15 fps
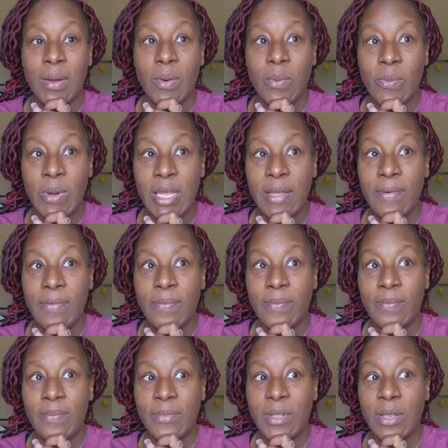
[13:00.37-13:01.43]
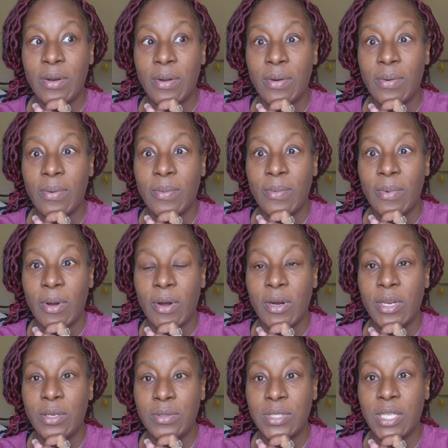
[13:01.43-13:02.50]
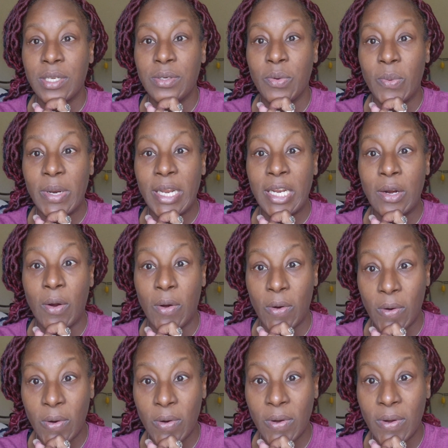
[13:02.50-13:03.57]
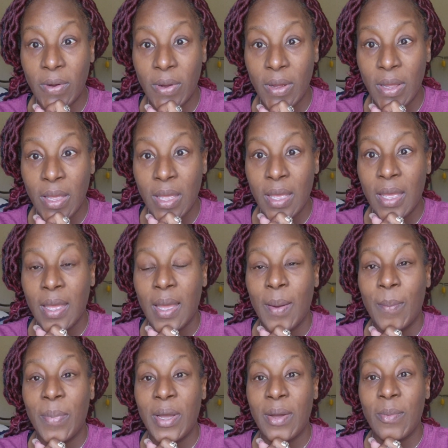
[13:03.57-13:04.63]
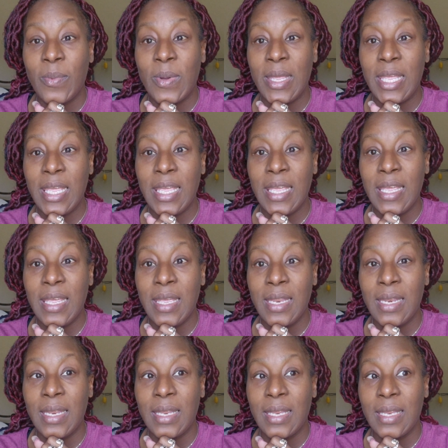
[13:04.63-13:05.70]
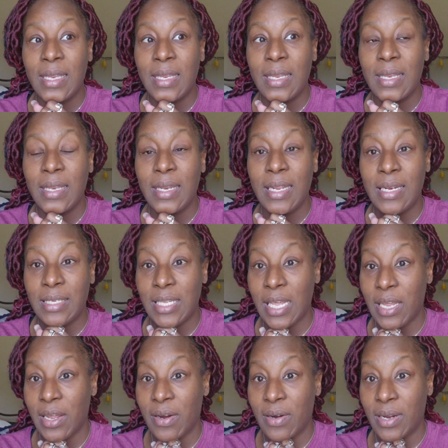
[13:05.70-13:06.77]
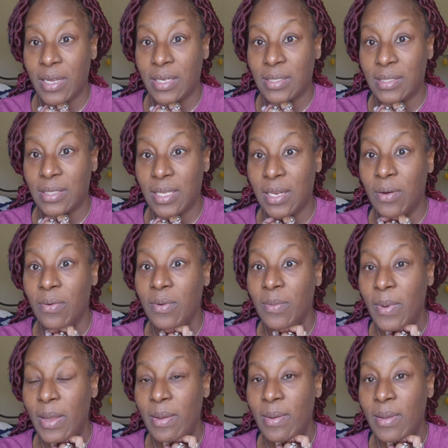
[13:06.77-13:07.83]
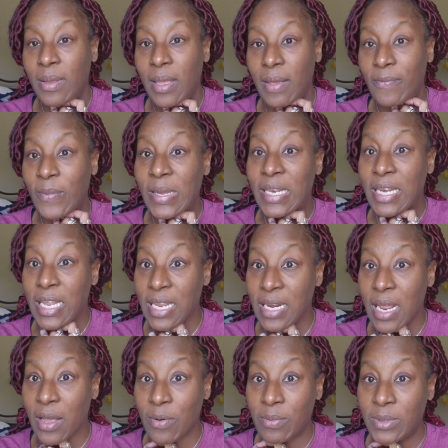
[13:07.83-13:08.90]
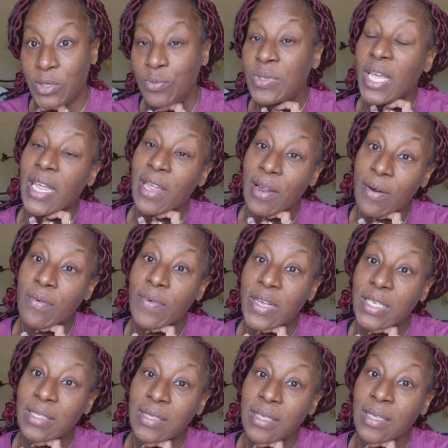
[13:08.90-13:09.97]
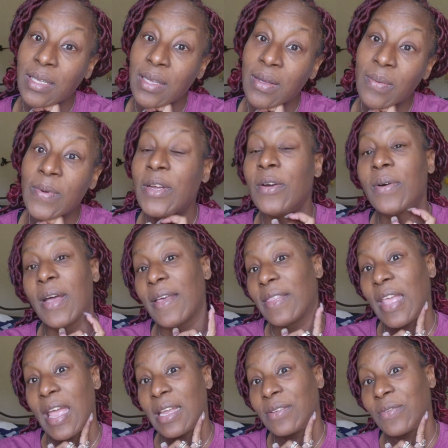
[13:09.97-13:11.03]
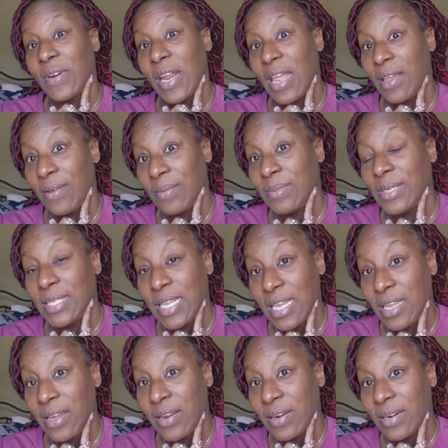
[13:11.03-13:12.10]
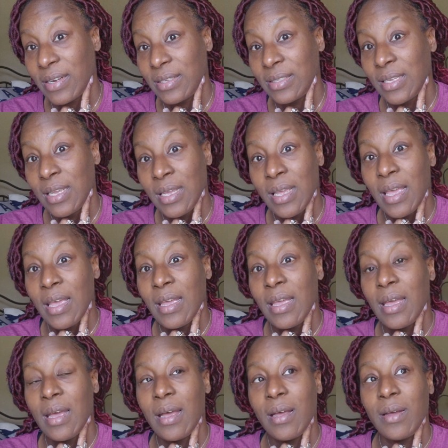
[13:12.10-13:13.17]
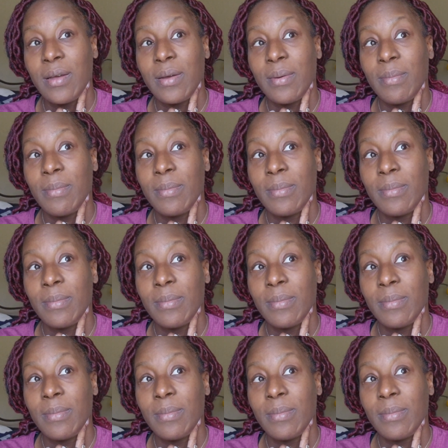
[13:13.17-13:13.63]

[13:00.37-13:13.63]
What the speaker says: we've, are used to doing it all, but we need to take care of us. And the only way, if we need help to take care of us, we don't have to ask for the help to take care of us.